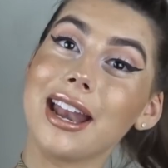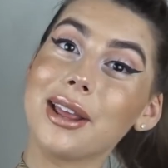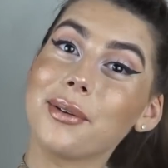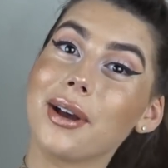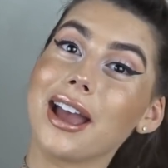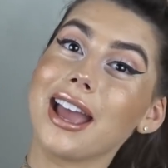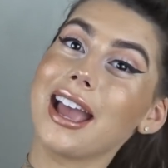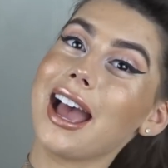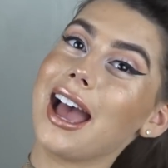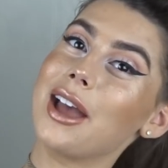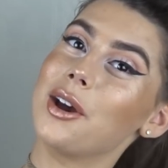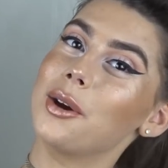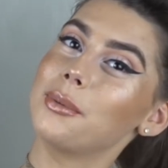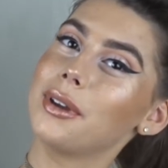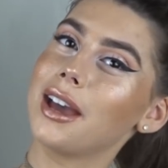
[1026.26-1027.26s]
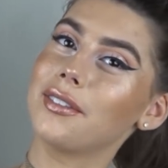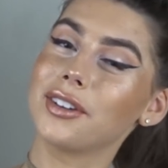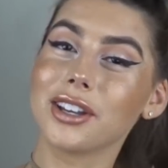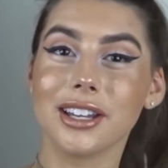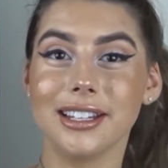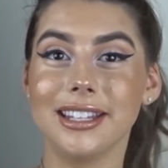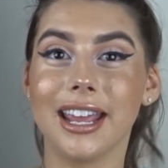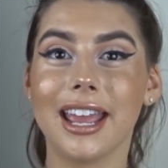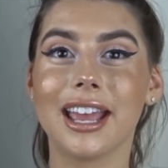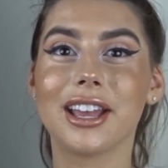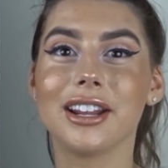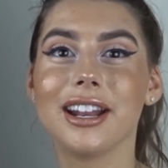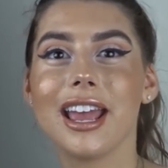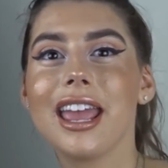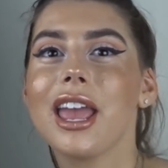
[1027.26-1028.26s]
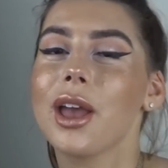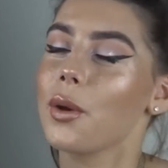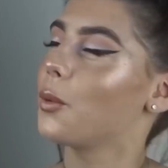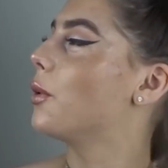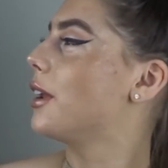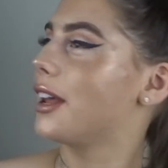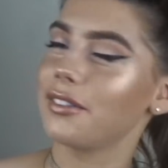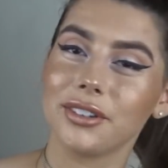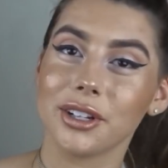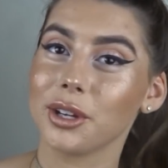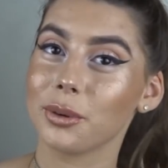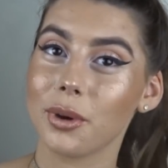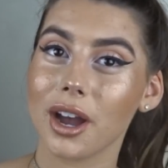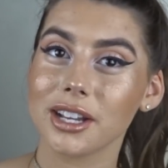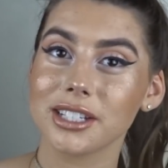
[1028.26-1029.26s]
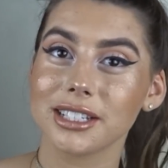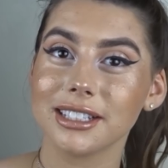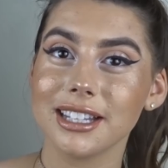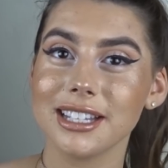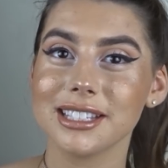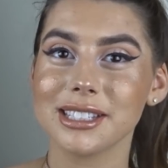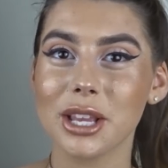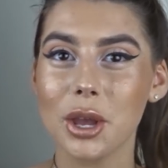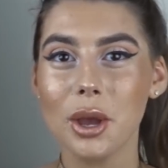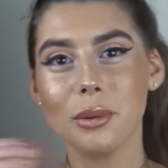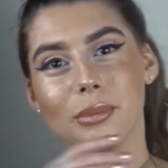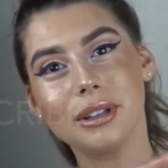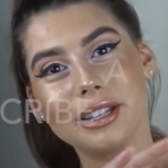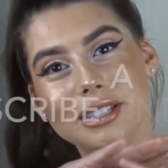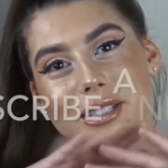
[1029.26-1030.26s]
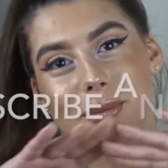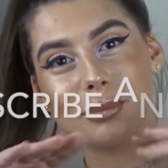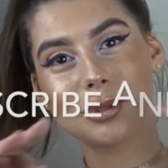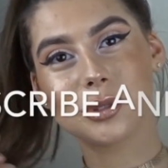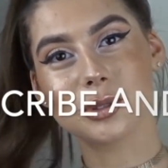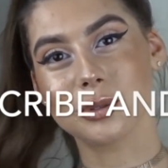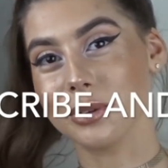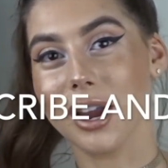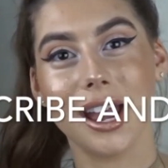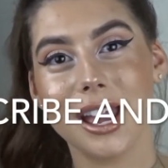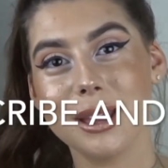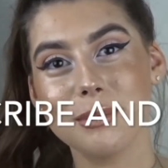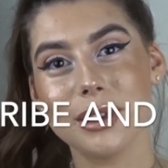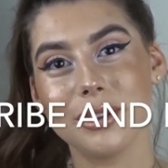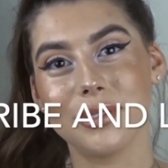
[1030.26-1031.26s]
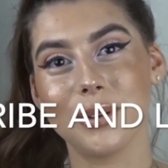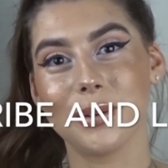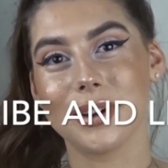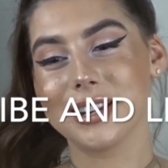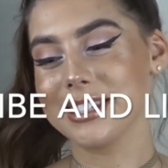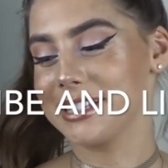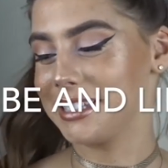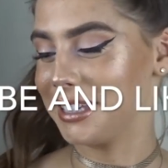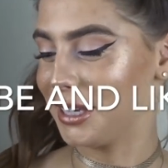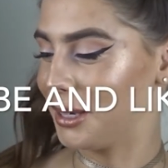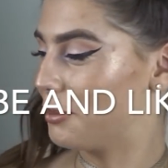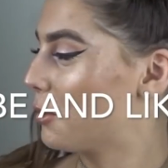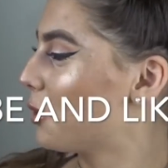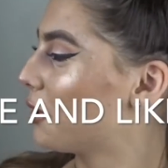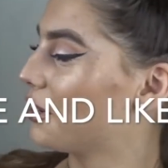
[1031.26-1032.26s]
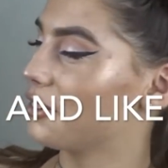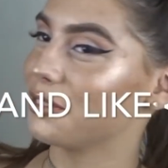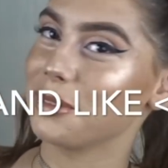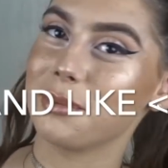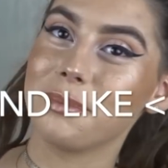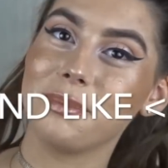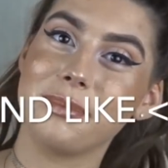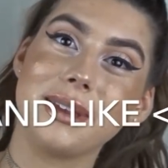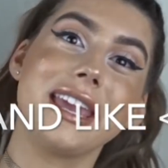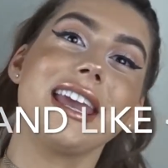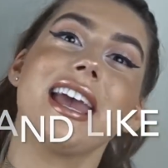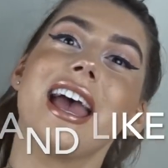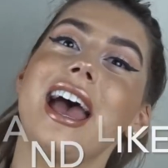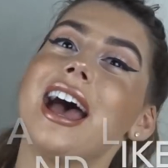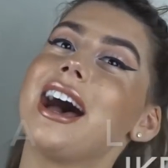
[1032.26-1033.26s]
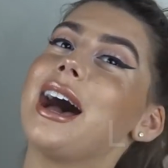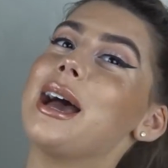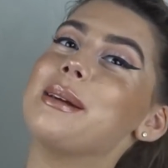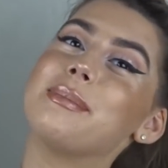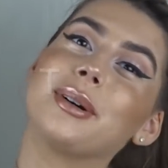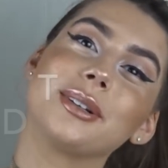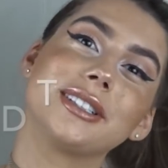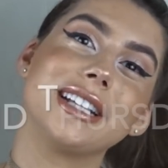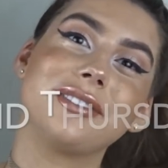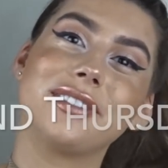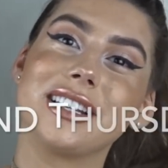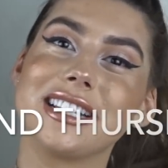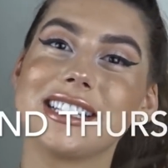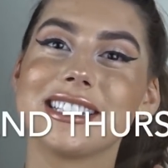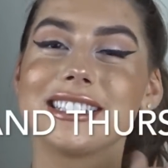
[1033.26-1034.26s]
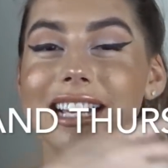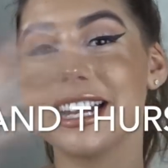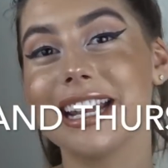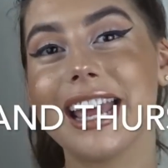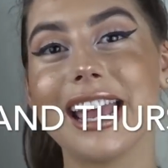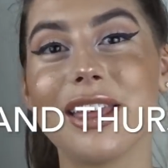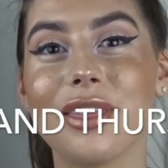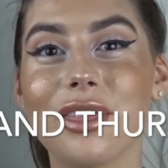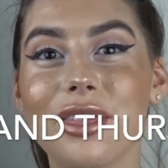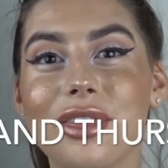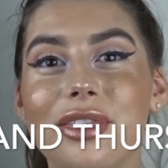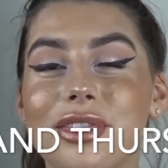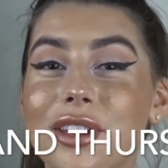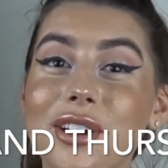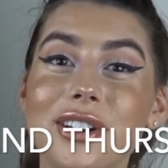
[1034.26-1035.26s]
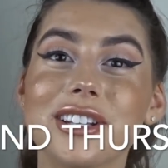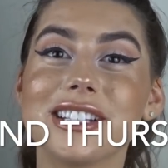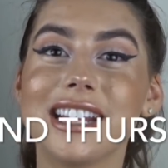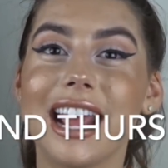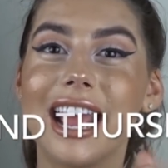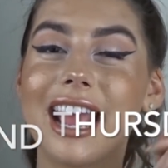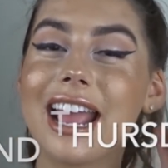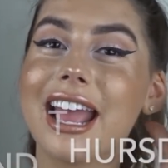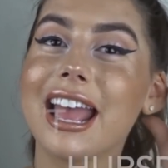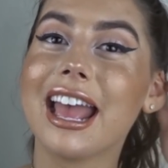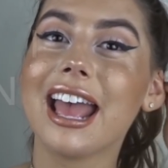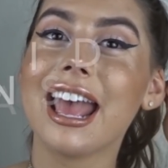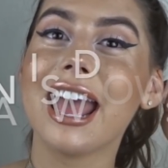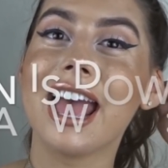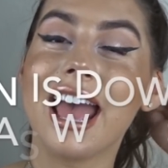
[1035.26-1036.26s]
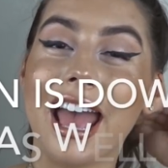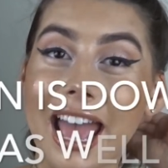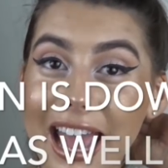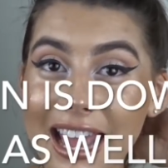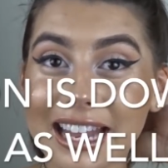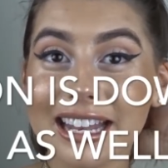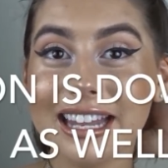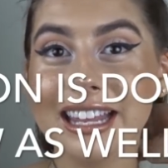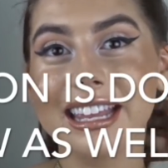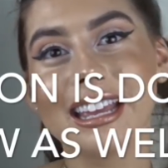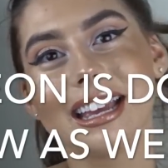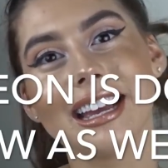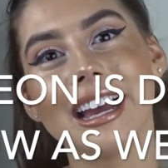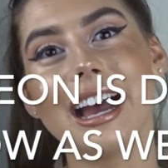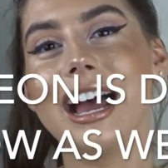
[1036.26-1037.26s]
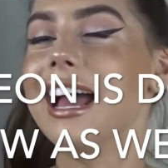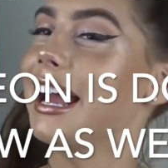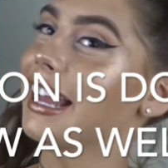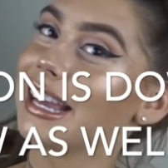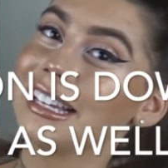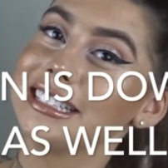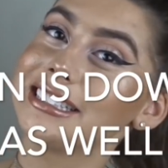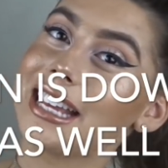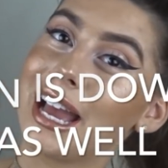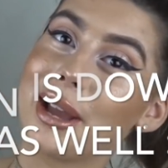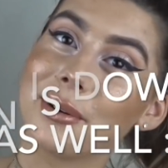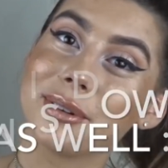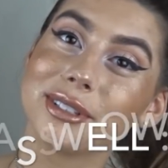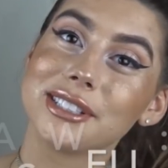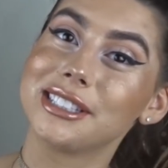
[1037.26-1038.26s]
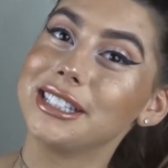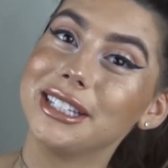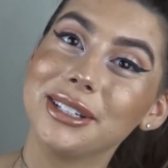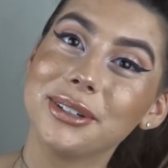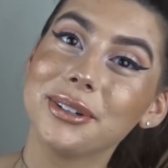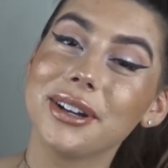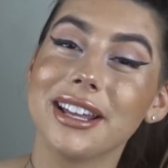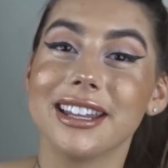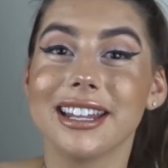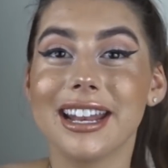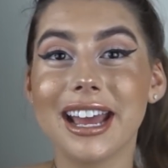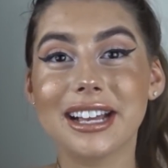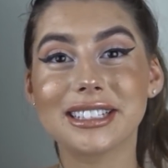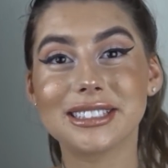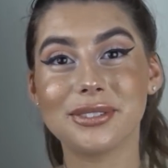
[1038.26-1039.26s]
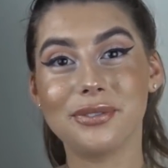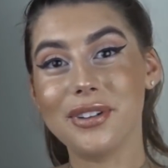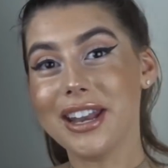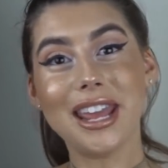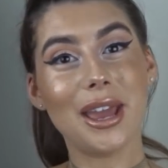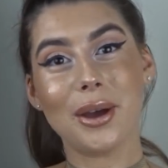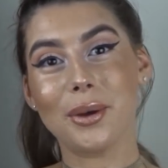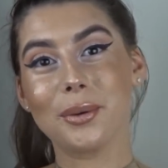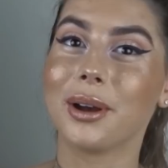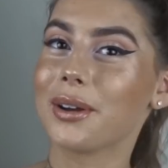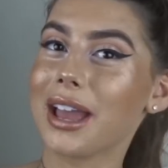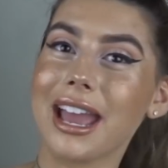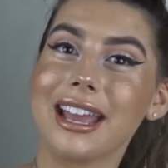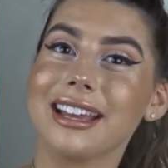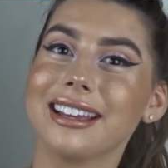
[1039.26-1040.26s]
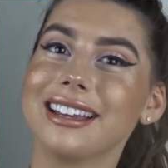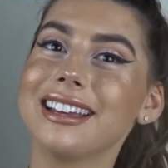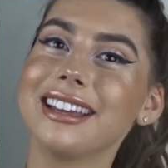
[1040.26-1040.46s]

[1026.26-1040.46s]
Anyway, I hope you have a good day, good night, whenever you're watching this. Please subscribe if you wanna see more of me. I post every Sunday and Thursday, and I guess I will see you in the next video. Okay,